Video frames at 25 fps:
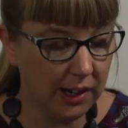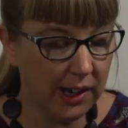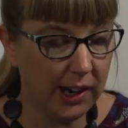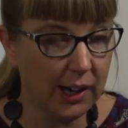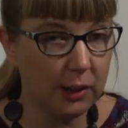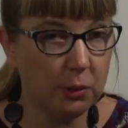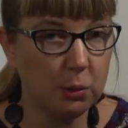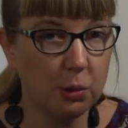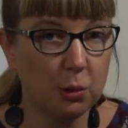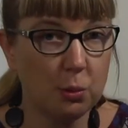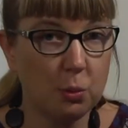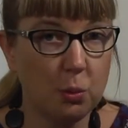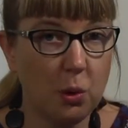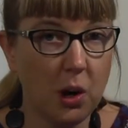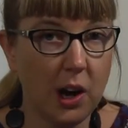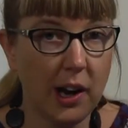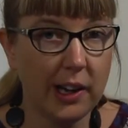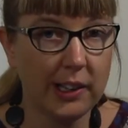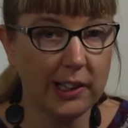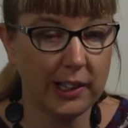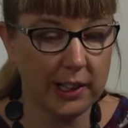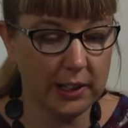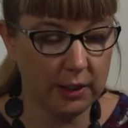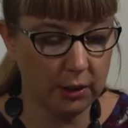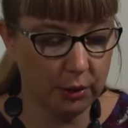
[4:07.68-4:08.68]
and was
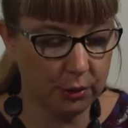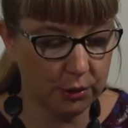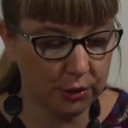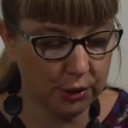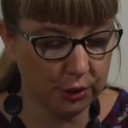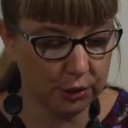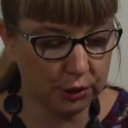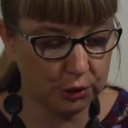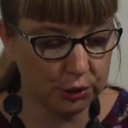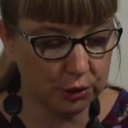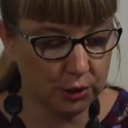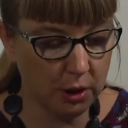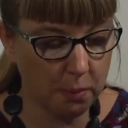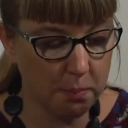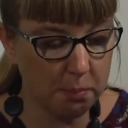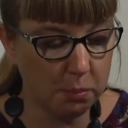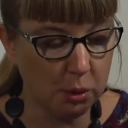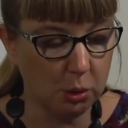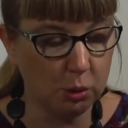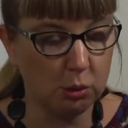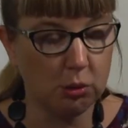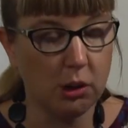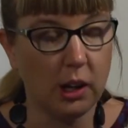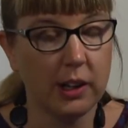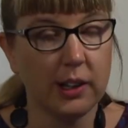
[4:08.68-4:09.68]
widely known to
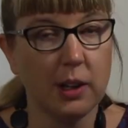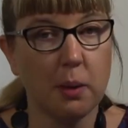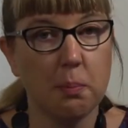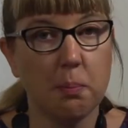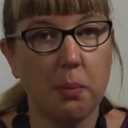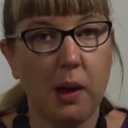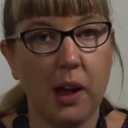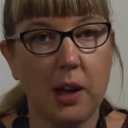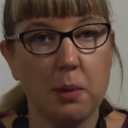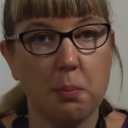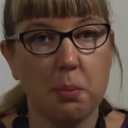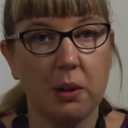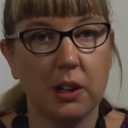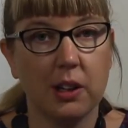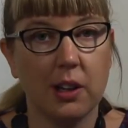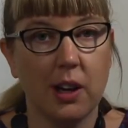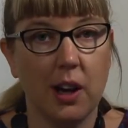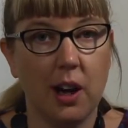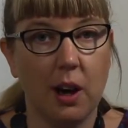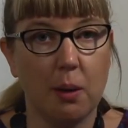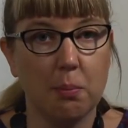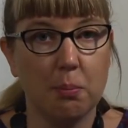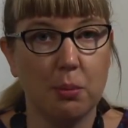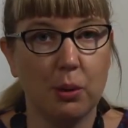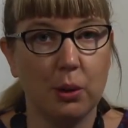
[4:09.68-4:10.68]
crumple like a paper
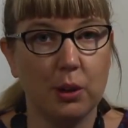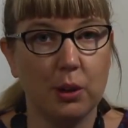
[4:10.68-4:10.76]
cup